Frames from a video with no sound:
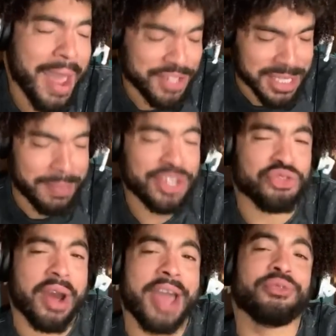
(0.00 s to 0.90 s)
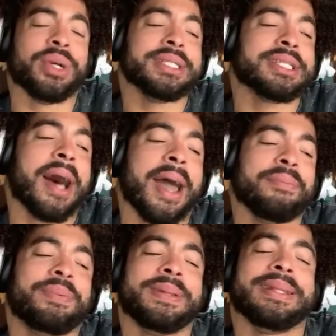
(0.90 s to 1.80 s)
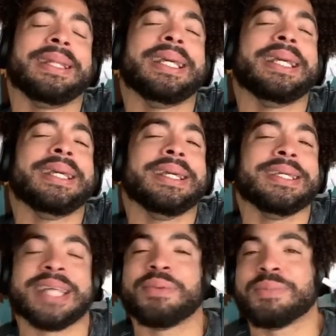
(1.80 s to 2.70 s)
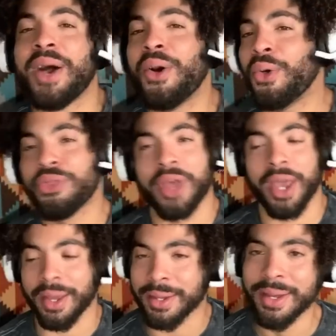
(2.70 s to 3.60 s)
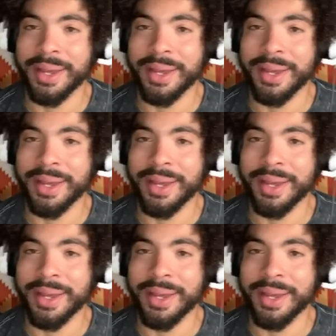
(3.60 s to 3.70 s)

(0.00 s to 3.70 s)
Just let me drive one time, please. That was my whole thing.